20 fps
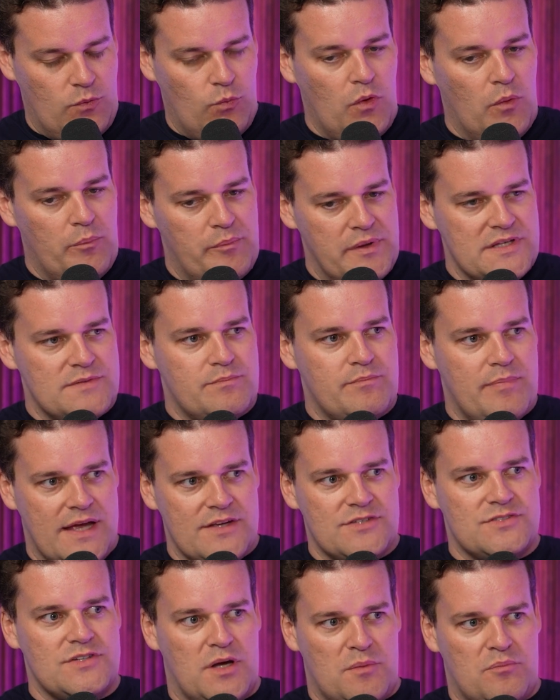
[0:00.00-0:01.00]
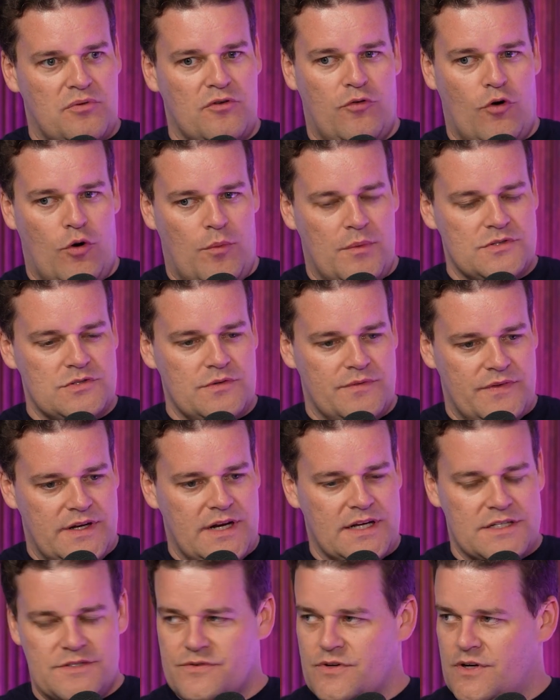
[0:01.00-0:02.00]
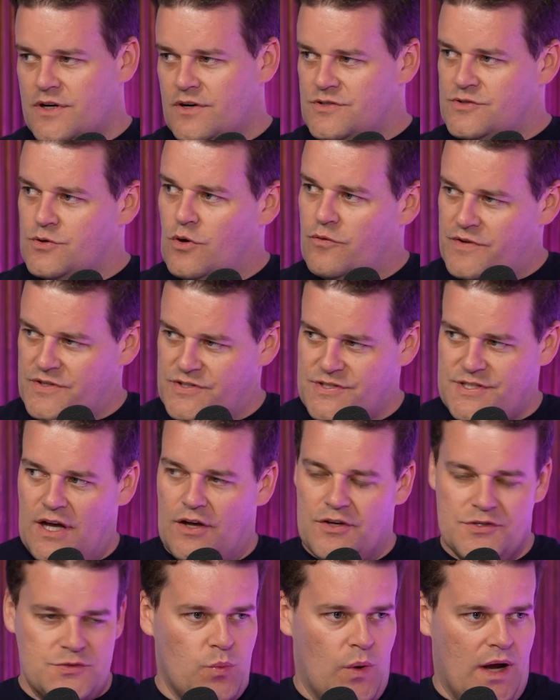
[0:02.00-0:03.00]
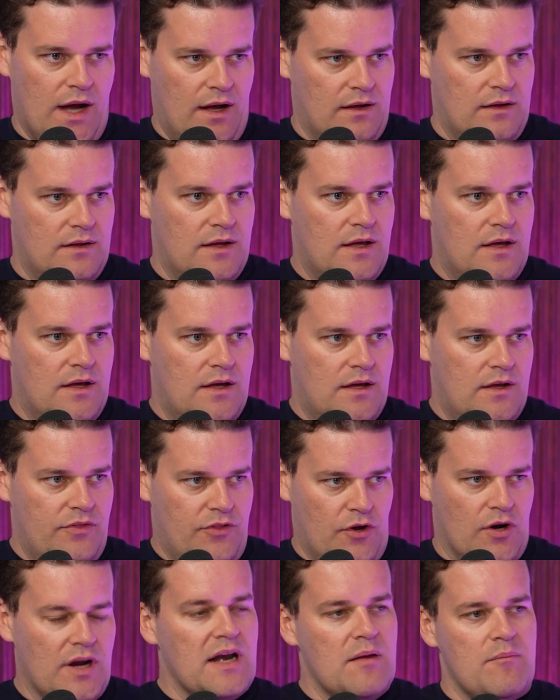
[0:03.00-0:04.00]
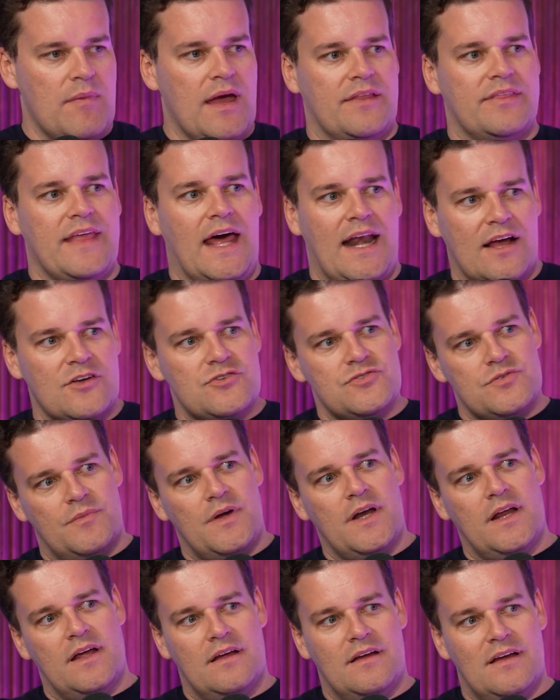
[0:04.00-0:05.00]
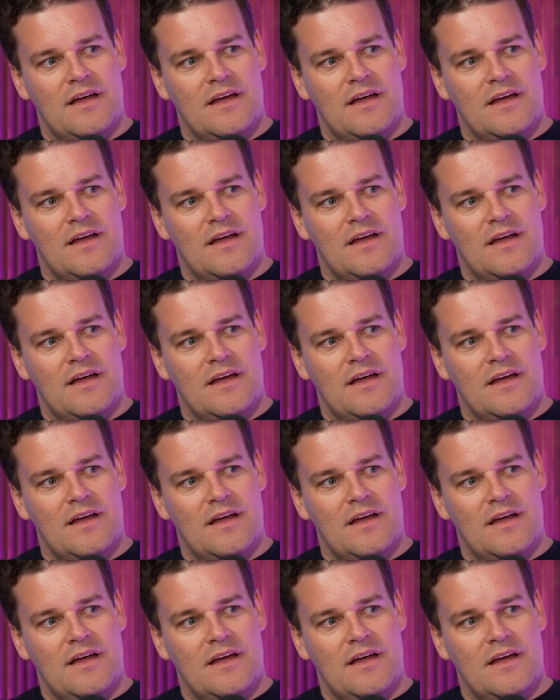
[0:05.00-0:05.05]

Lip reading: will be based on performance over the next few years. So if it sells well, they're going to make that extra money.